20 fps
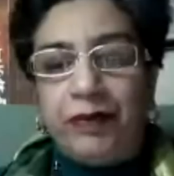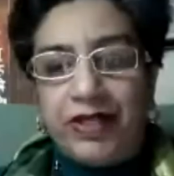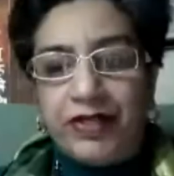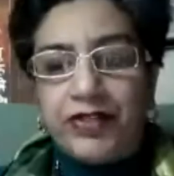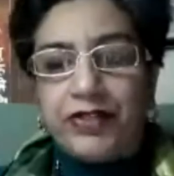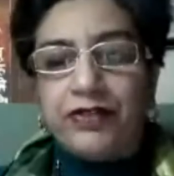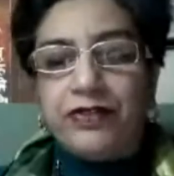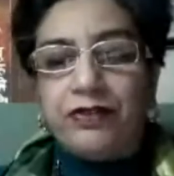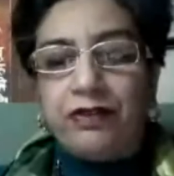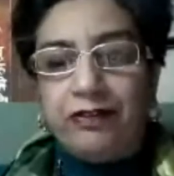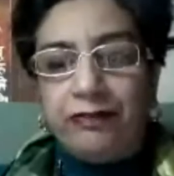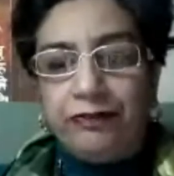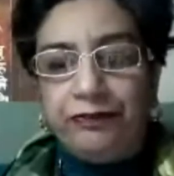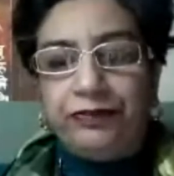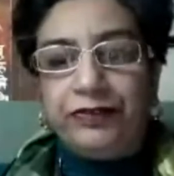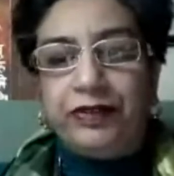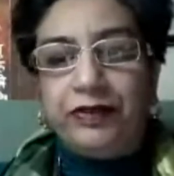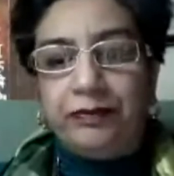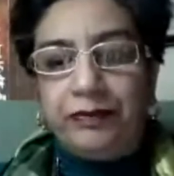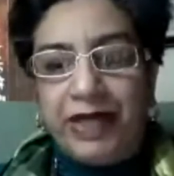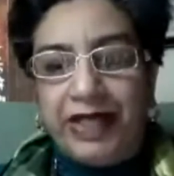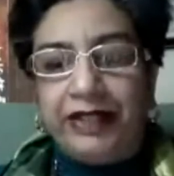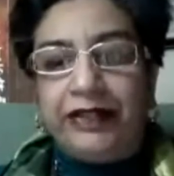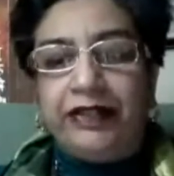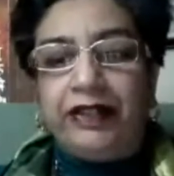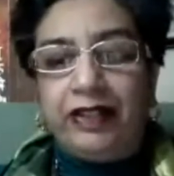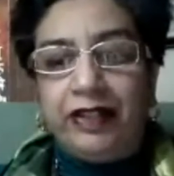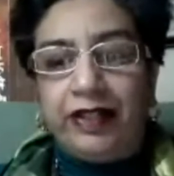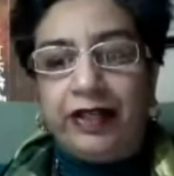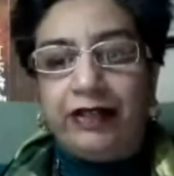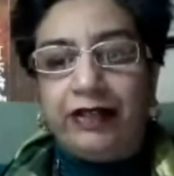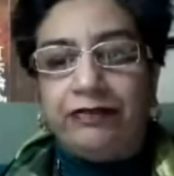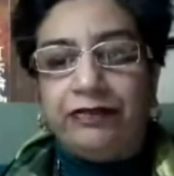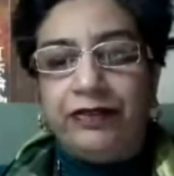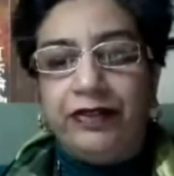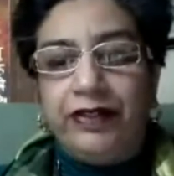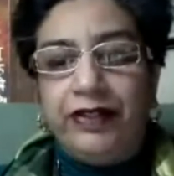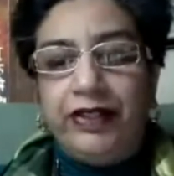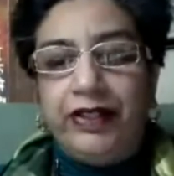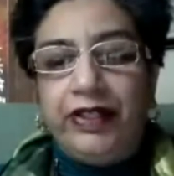the pleasures of marital
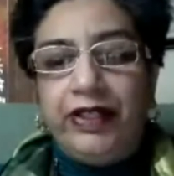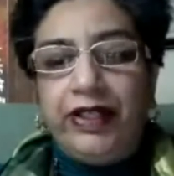life.